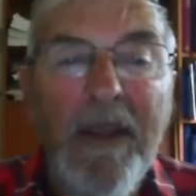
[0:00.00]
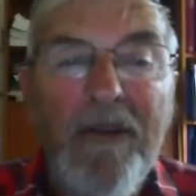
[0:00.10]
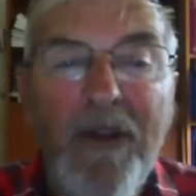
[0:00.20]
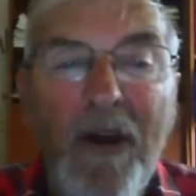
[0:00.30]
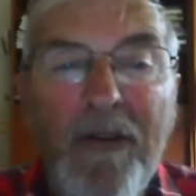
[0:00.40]

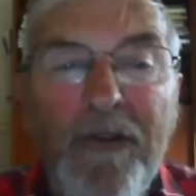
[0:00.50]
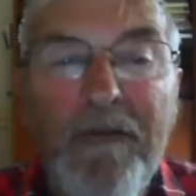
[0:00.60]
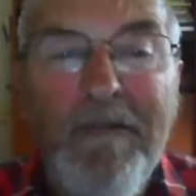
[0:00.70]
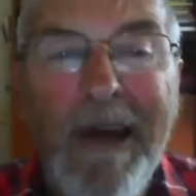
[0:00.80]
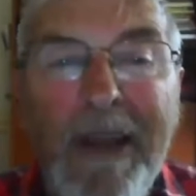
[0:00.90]
notice
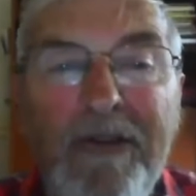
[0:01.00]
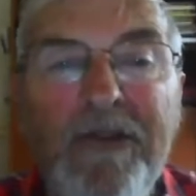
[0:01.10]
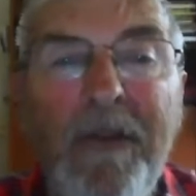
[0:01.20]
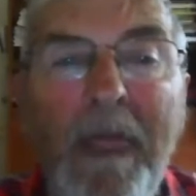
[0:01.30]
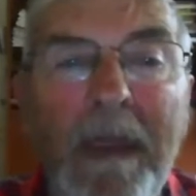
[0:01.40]
of
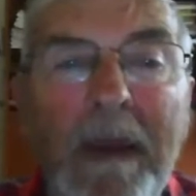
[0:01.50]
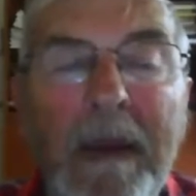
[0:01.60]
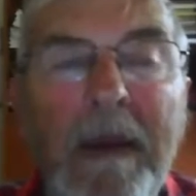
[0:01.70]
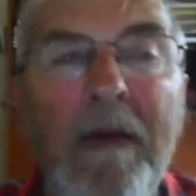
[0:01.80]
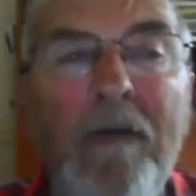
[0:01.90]
race
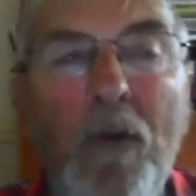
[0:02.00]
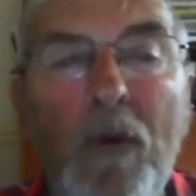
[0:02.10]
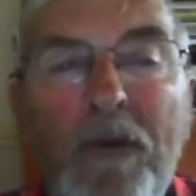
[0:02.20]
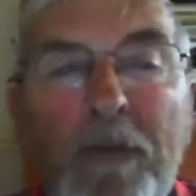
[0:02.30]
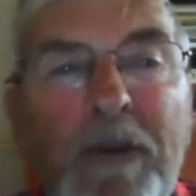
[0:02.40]
for
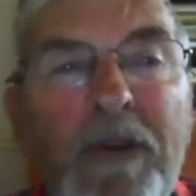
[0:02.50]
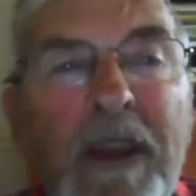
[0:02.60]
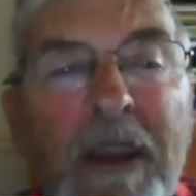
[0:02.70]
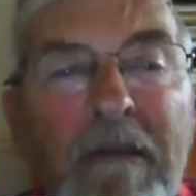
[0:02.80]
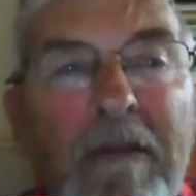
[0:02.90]
this
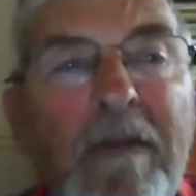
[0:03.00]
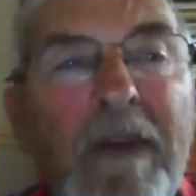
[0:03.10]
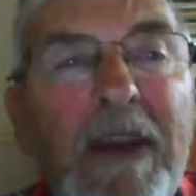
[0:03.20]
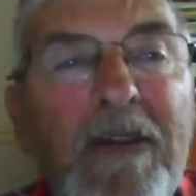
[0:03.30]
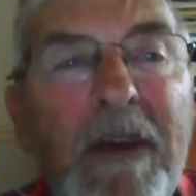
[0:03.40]
particular
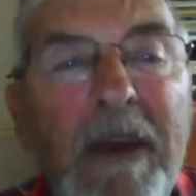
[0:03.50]
event,